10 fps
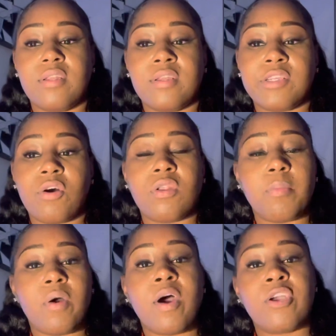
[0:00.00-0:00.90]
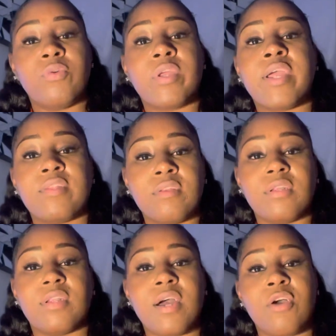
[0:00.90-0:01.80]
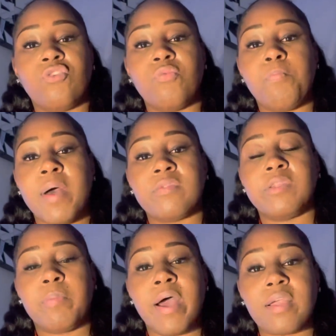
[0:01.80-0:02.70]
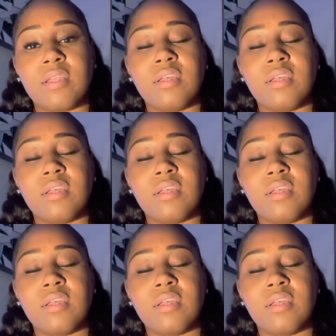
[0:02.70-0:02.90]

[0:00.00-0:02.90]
it's all about how you handle it, how you bounce back